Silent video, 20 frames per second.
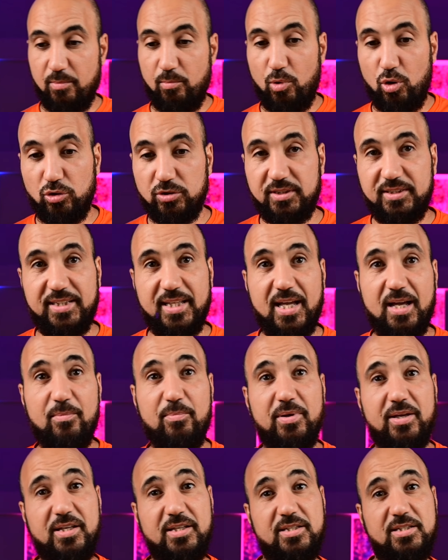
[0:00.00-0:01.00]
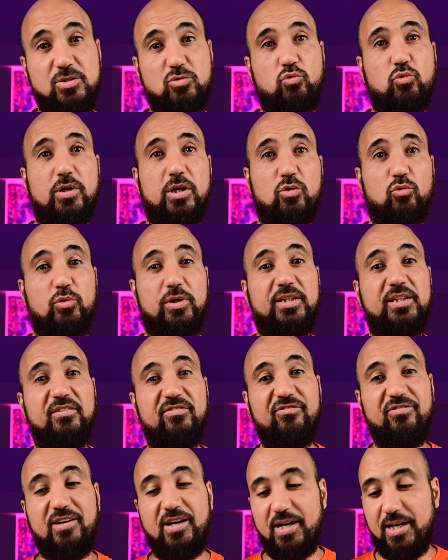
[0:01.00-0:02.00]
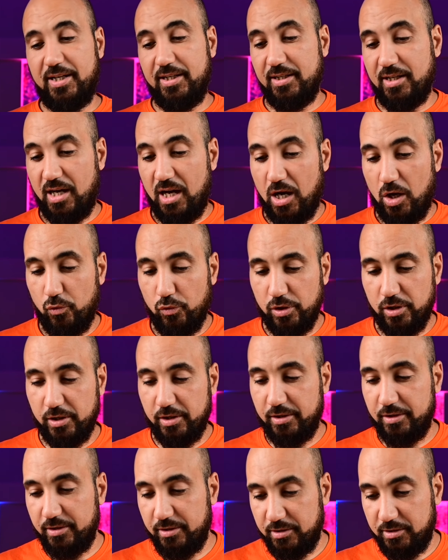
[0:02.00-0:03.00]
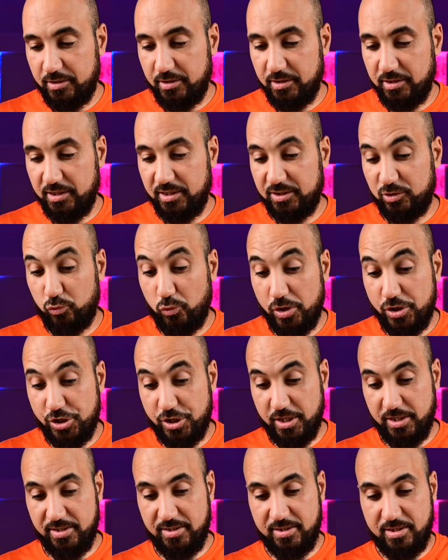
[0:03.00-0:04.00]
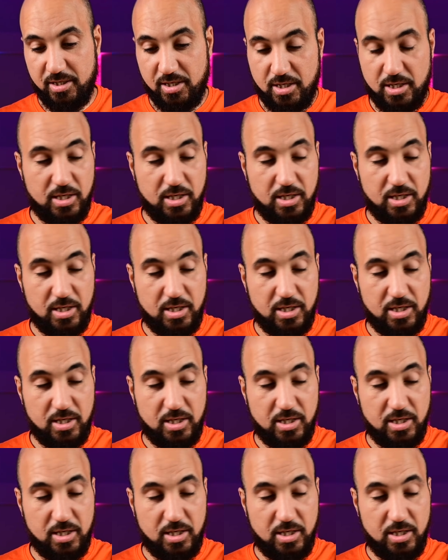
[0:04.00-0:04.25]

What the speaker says: modes tab is where we define our switches.